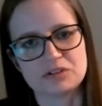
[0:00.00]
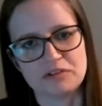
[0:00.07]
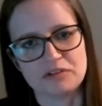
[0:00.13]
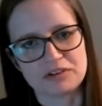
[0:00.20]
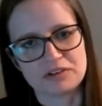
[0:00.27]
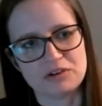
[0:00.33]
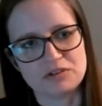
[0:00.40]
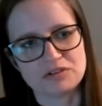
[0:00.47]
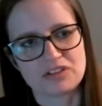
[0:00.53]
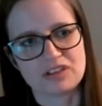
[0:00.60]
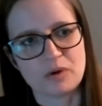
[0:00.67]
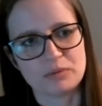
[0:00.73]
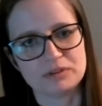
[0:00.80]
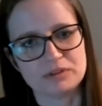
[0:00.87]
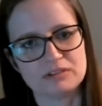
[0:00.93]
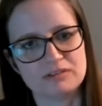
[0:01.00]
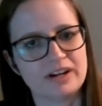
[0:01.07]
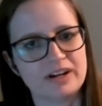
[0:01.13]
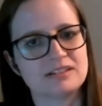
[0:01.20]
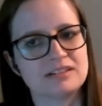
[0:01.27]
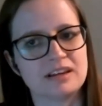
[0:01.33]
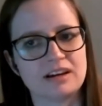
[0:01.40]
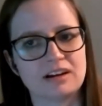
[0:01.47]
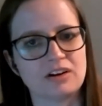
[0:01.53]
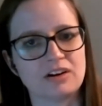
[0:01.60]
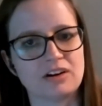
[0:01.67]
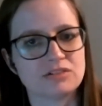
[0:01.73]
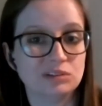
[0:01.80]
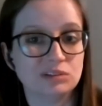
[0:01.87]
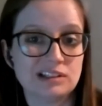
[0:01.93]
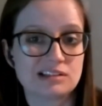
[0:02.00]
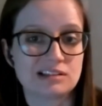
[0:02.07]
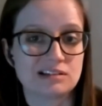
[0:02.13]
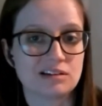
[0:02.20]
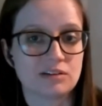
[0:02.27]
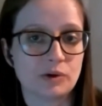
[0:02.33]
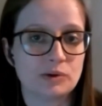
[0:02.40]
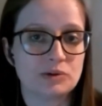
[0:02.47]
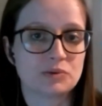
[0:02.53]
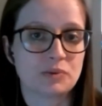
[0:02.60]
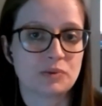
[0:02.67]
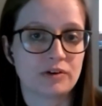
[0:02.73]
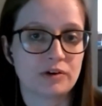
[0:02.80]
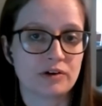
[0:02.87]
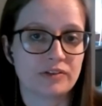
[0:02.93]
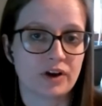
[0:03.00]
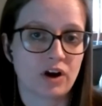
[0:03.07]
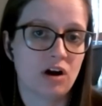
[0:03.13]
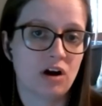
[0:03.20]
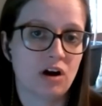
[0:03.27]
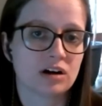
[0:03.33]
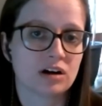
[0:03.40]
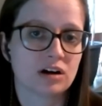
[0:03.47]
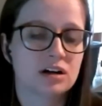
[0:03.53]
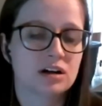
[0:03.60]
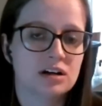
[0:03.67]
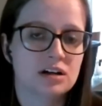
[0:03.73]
So if they're using the mobile device, they can also listen to those while they're in the car.